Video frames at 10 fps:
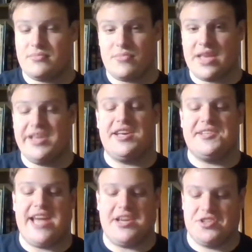he
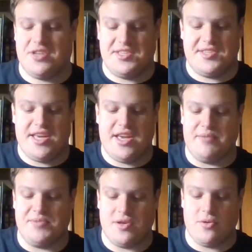doesn't actually see him.
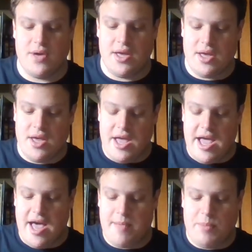So,
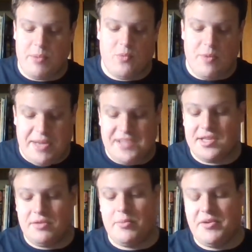but
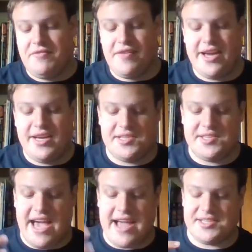basically what we find is
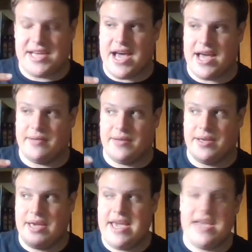that
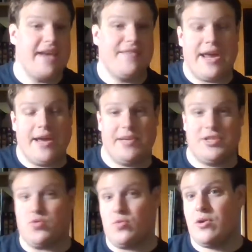he and the Night Beast
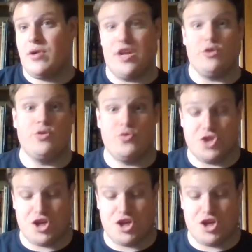were an illusion.